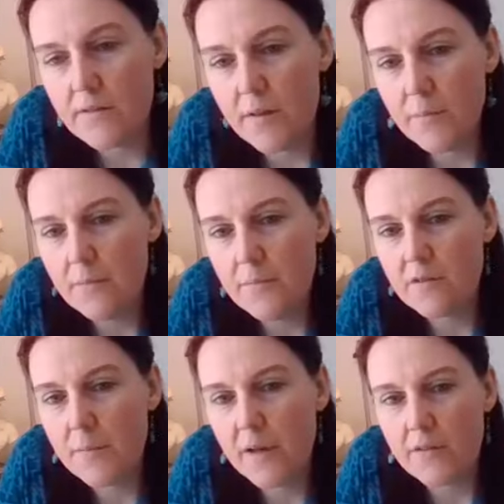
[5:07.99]
Sometimes
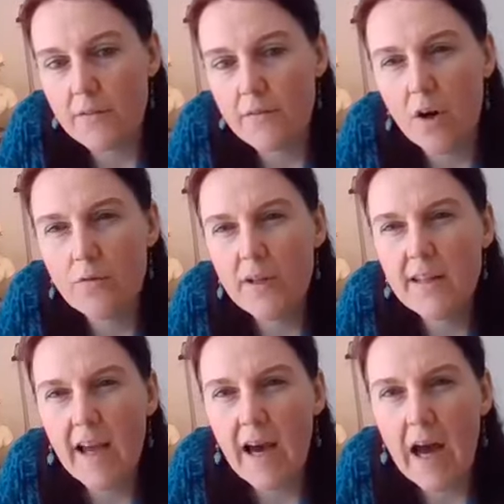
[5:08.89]
it's because they've got a
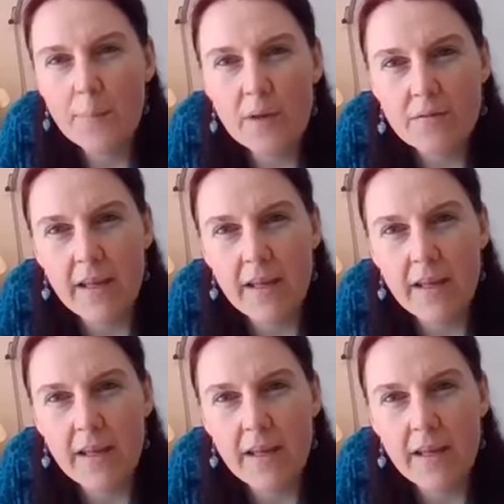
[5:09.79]
really happy,